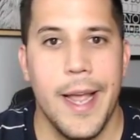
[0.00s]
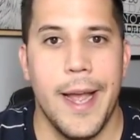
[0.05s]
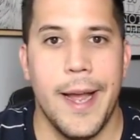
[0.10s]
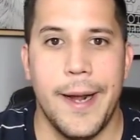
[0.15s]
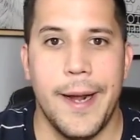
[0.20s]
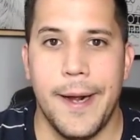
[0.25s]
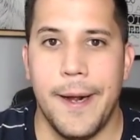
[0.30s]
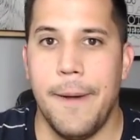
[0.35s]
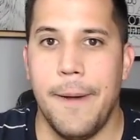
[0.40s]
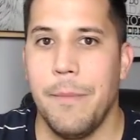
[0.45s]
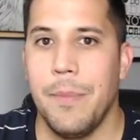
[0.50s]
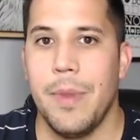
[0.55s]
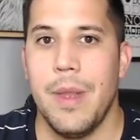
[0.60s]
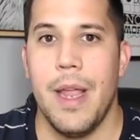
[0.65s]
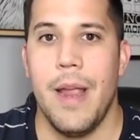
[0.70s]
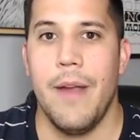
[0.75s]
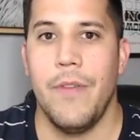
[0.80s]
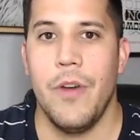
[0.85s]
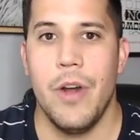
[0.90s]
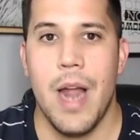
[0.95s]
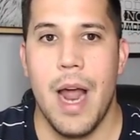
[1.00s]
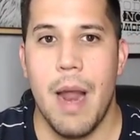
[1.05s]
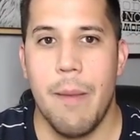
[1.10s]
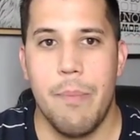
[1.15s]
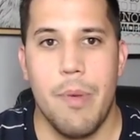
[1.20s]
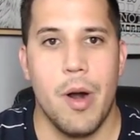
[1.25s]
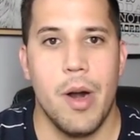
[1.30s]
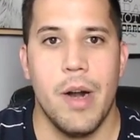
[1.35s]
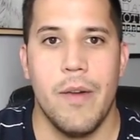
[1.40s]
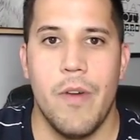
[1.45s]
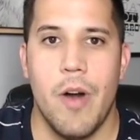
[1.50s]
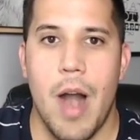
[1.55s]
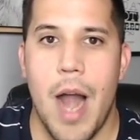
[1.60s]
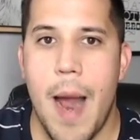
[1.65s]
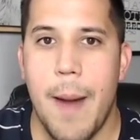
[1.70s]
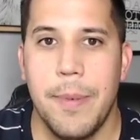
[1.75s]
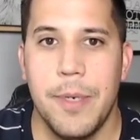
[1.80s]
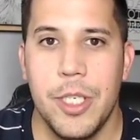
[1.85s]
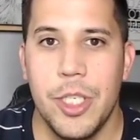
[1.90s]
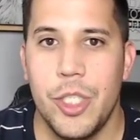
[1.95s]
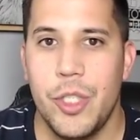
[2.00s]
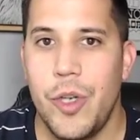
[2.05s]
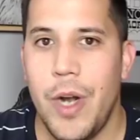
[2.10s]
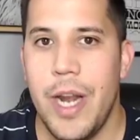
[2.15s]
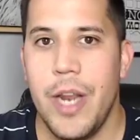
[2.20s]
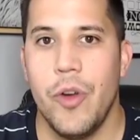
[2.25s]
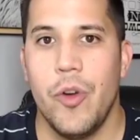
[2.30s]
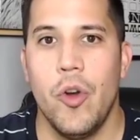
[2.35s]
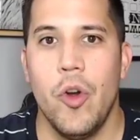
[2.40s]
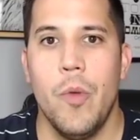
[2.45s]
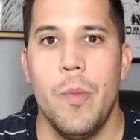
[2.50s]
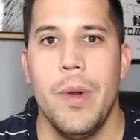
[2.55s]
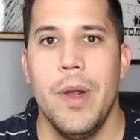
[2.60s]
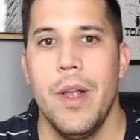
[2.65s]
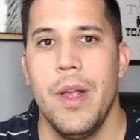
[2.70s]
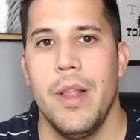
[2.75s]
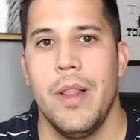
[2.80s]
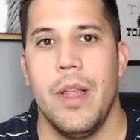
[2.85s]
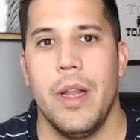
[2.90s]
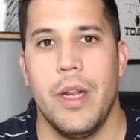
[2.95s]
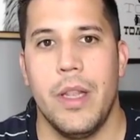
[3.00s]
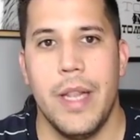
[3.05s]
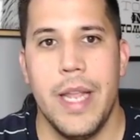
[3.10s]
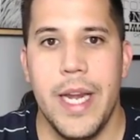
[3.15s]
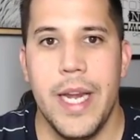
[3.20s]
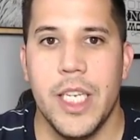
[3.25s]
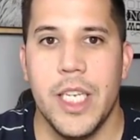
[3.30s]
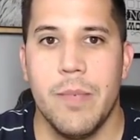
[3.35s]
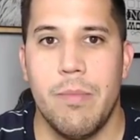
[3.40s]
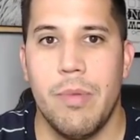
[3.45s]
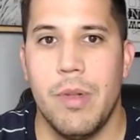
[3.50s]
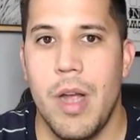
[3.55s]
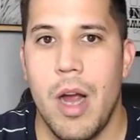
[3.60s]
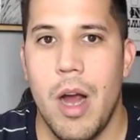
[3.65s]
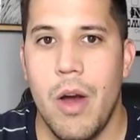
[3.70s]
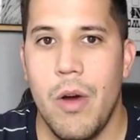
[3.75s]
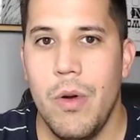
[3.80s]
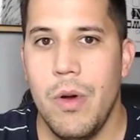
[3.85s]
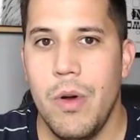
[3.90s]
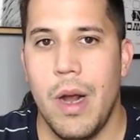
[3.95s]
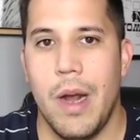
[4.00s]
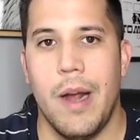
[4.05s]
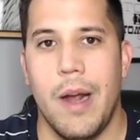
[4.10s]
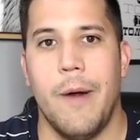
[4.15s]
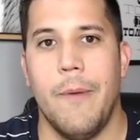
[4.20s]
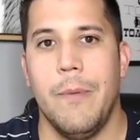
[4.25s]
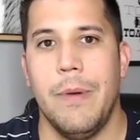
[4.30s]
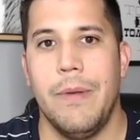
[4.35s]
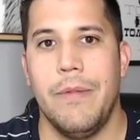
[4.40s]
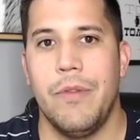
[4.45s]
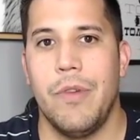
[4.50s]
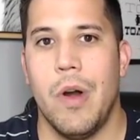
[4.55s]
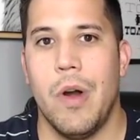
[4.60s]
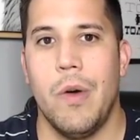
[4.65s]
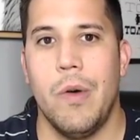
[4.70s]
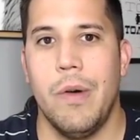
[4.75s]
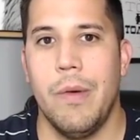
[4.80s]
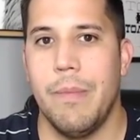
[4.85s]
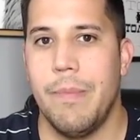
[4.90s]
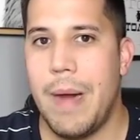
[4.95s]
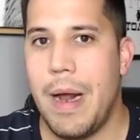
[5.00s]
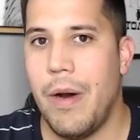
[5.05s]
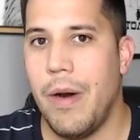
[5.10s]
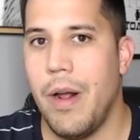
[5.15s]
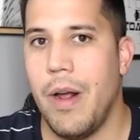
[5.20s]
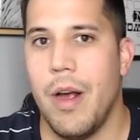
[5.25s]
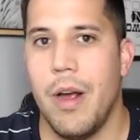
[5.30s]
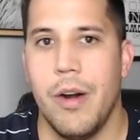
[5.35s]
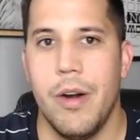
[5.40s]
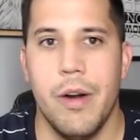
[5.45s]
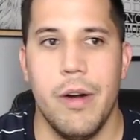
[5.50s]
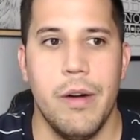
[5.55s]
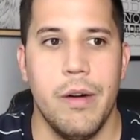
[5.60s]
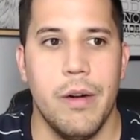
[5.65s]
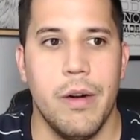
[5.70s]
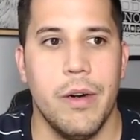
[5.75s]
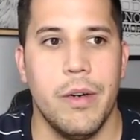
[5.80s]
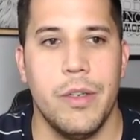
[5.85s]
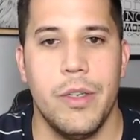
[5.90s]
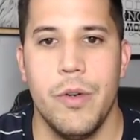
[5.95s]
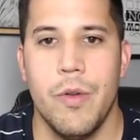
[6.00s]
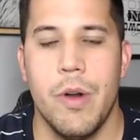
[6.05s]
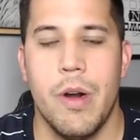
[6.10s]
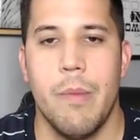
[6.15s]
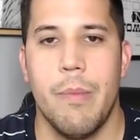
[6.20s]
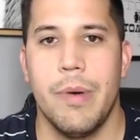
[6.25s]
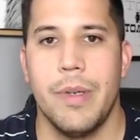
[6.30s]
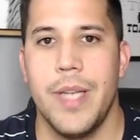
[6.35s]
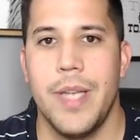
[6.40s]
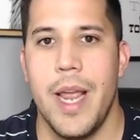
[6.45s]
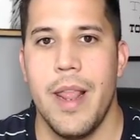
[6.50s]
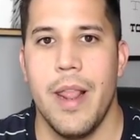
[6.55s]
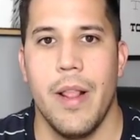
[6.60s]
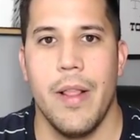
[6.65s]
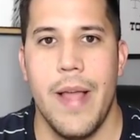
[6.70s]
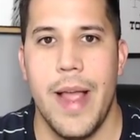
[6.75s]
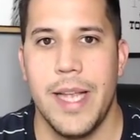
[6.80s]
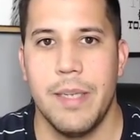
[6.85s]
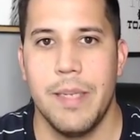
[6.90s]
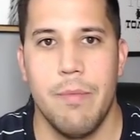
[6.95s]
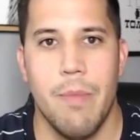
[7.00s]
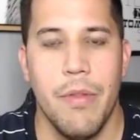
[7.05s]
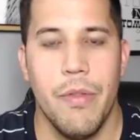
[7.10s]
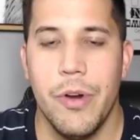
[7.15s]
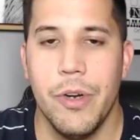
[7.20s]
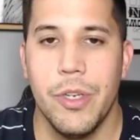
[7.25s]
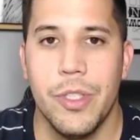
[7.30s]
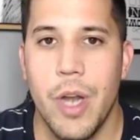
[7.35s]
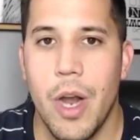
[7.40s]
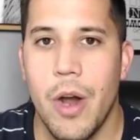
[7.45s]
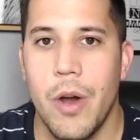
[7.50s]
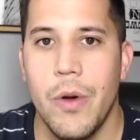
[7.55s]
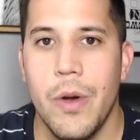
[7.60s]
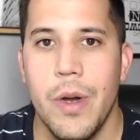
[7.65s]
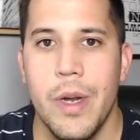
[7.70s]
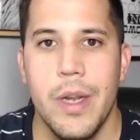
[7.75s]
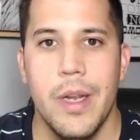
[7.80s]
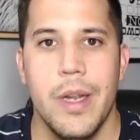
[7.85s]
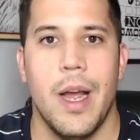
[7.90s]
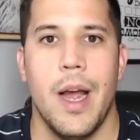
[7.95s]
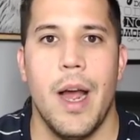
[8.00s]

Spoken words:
If you're not part of our options trading group, the link is below. We've grown about 100 or 200% in the last month or so.